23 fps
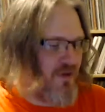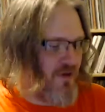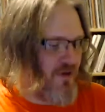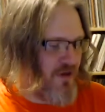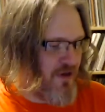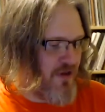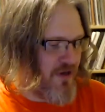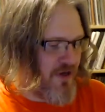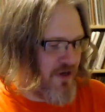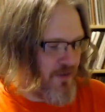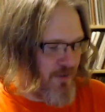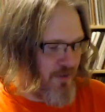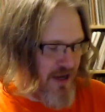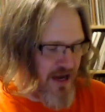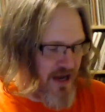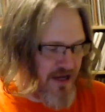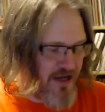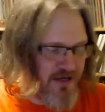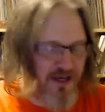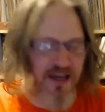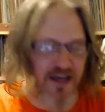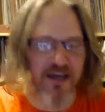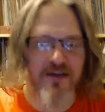and a pack
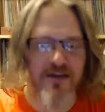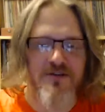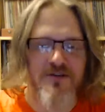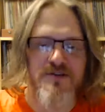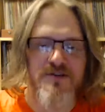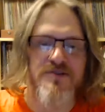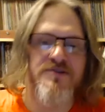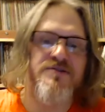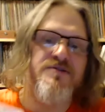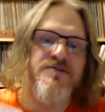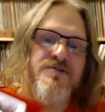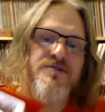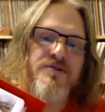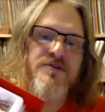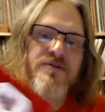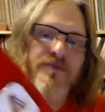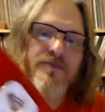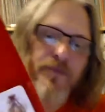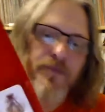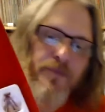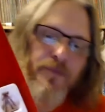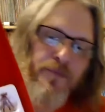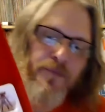of dice.
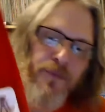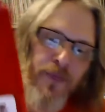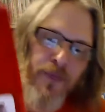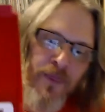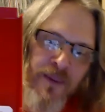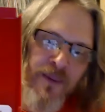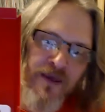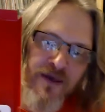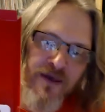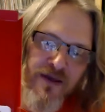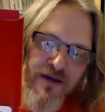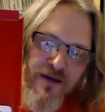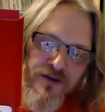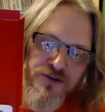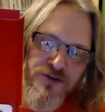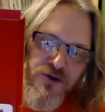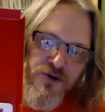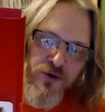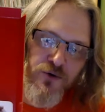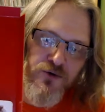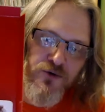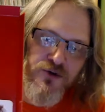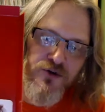
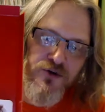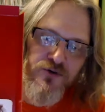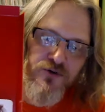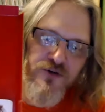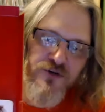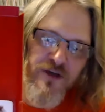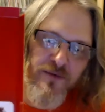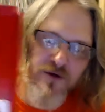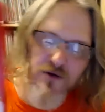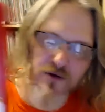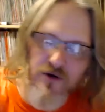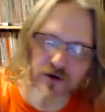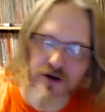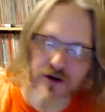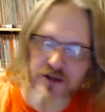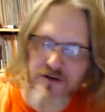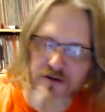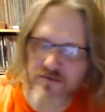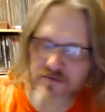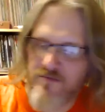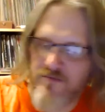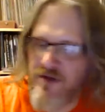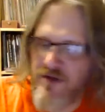So 2
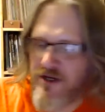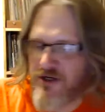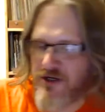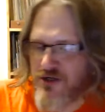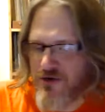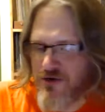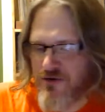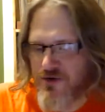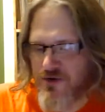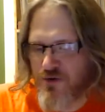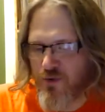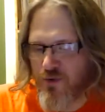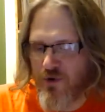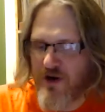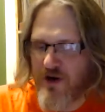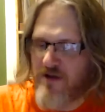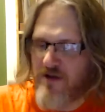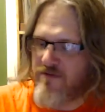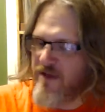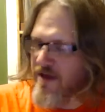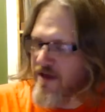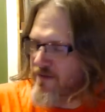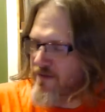Demogorgon miniatures. One
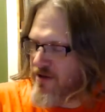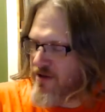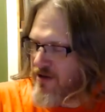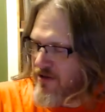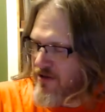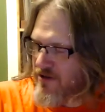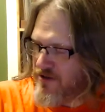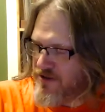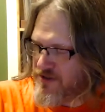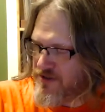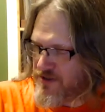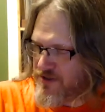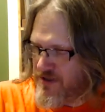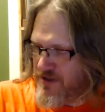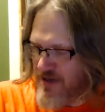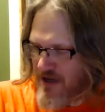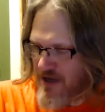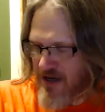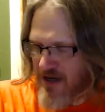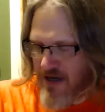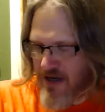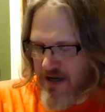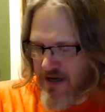of them, it looks
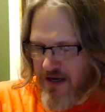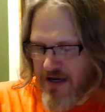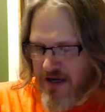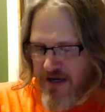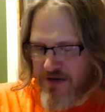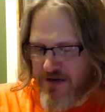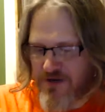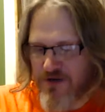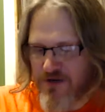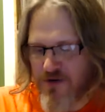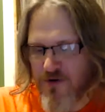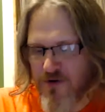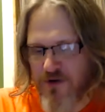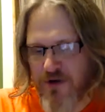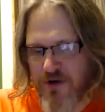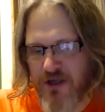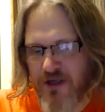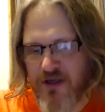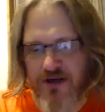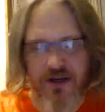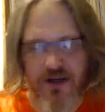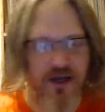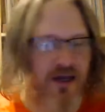as though
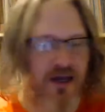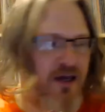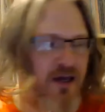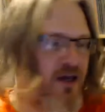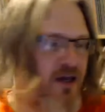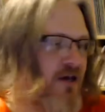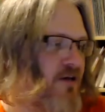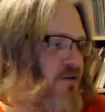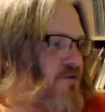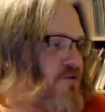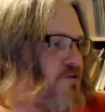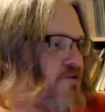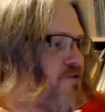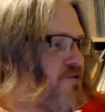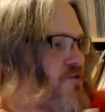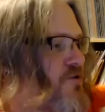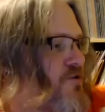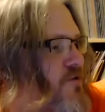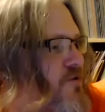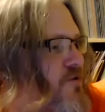it has